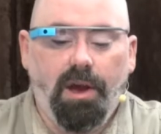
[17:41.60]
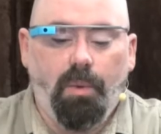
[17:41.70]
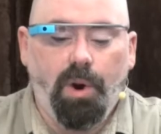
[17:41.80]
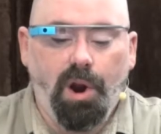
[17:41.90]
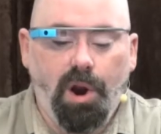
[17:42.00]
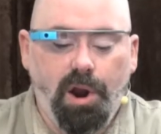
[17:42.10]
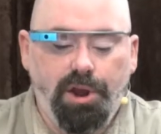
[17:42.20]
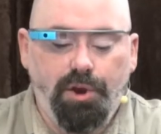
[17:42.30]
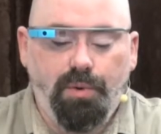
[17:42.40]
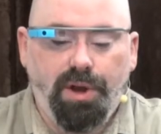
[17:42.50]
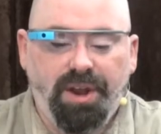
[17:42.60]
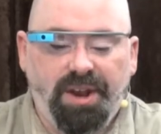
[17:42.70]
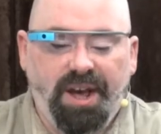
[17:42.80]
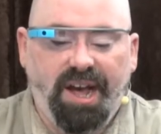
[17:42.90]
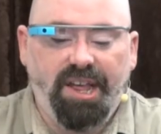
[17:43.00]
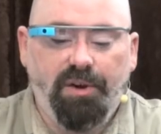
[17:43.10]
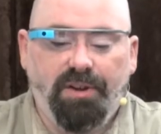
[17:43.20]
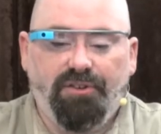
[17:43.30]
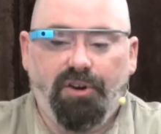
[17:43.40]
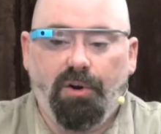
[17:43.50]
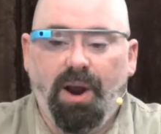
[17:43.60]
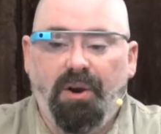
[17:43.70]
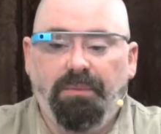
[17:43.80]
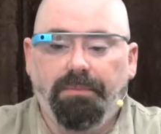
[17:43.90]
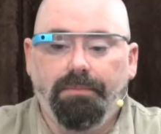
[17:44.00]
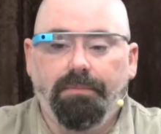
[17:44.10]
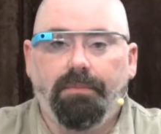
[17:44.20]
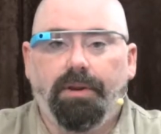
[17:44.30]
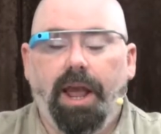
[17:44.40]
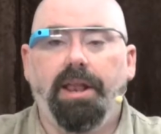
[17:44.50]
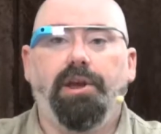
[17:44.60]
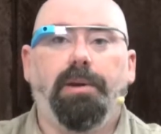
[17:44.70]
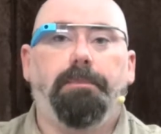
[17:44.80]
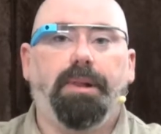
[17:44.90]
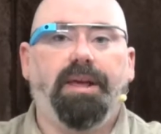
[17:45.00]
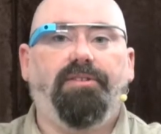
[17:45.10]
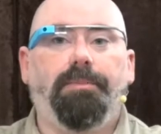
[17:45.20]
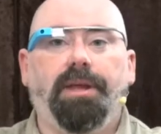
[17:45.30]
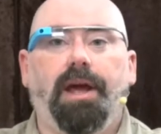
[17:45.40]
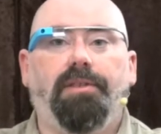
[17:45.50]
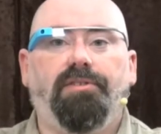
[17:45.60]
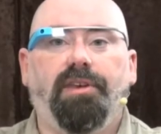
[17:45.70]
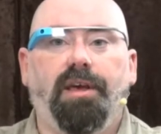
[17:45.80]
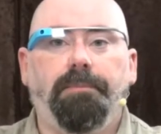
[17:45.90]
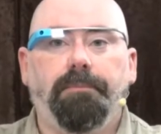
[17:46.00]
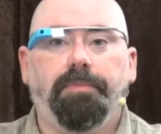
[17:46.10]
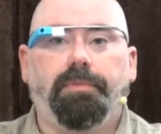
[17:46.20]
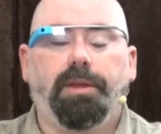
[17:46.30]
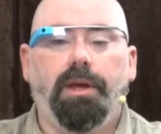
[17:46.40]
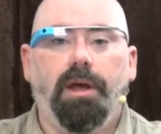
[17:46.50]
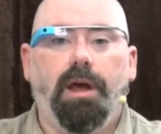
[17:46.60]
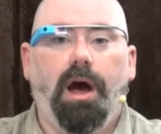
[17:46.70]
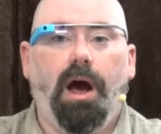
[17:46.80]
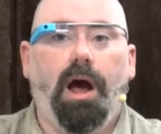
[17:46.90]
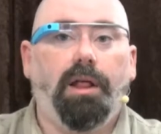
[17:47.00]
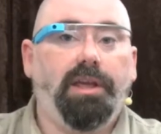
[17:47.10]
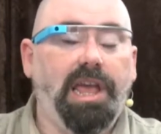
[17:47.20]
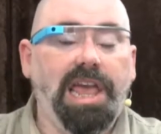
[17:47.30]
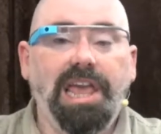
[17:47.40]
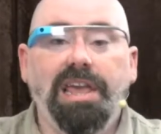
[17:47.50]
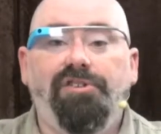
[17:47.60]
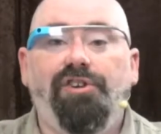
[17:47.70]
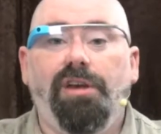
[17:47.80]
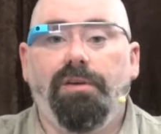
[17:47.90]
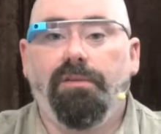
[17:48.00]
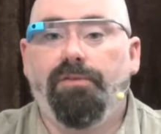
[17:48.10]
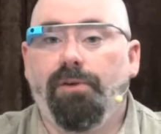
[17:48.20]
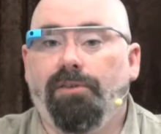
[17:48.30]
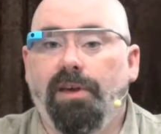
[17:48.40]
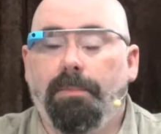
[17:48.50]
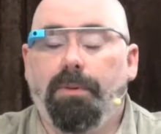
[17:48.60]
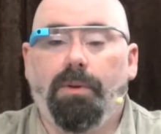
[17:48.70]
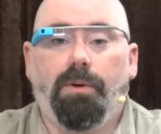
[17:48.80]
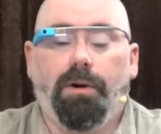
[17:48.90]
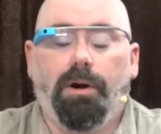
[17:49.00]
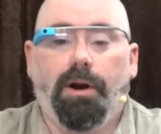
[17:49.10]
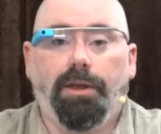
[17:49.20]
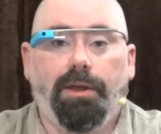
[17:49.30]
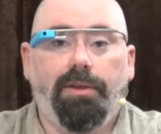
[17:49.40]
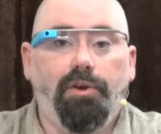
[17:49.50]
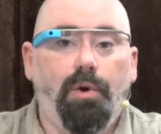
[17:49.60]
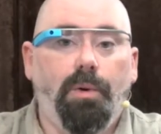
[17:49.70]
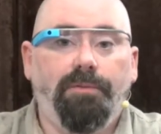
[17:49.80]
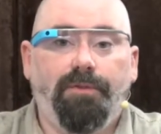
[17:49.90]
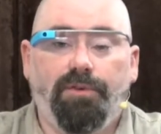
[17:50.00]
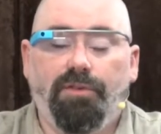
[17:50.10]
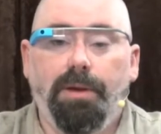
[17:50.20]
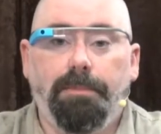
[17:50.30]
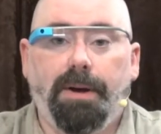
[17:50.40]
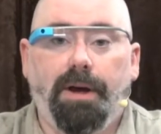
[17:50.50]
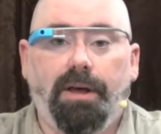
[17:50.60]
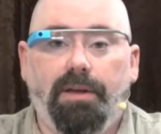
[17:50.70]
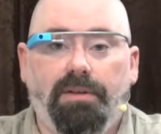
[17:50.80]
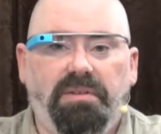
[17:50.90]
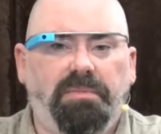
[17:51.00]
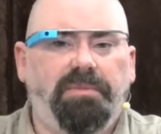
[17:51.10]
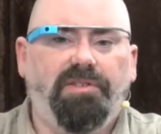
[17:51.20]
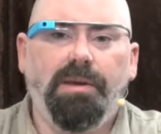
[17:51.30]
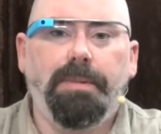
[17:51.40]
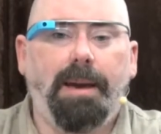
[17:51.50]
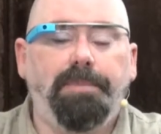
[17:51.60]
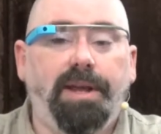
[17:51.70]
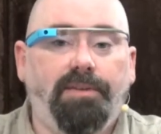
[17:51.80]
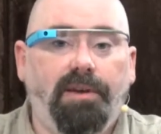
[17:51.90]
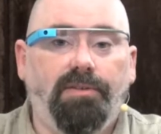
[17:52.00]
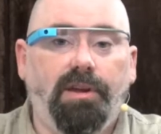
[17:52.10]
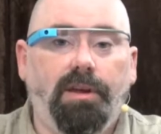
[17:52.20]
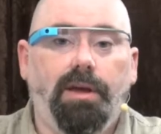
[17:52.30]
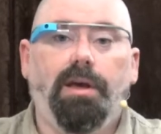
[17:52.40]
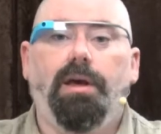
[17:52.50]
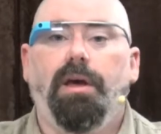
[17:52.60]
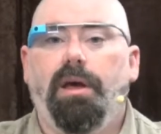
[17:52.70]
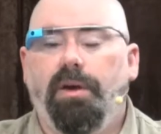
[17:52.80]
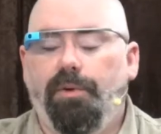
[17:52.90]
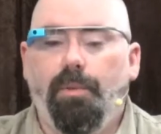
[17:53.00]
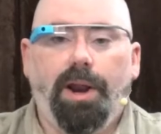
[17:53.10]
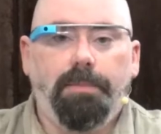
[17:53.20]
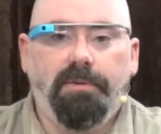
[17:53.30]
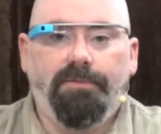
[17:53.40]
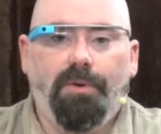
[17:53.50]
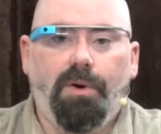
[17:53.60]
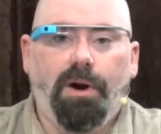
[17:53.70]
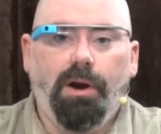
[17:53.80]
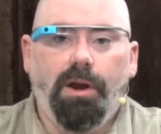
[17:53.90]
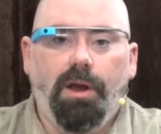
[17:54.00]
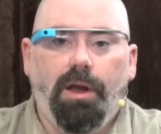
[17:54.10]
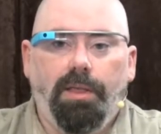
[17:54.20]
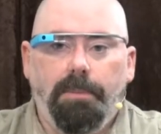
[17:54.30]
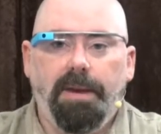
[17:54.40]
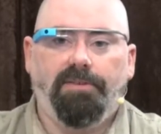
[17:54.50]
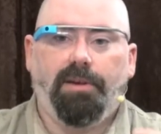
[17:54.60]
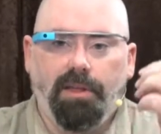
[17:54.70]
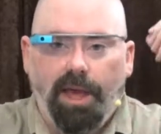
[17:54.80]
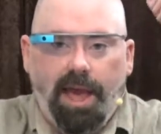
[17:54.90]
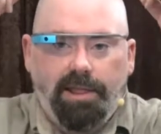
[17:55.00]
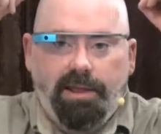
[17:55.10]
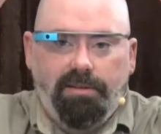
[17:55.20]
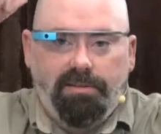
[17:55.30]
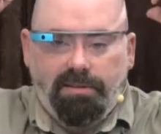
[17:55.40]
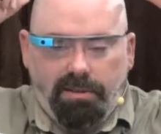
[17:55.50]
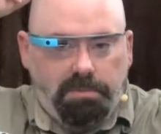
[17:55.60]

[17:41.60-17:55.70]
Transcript: where you can turn around and you can place something on the skin, EEG, for example, or you go in for sleep apnea testing. You went in before, they basically had these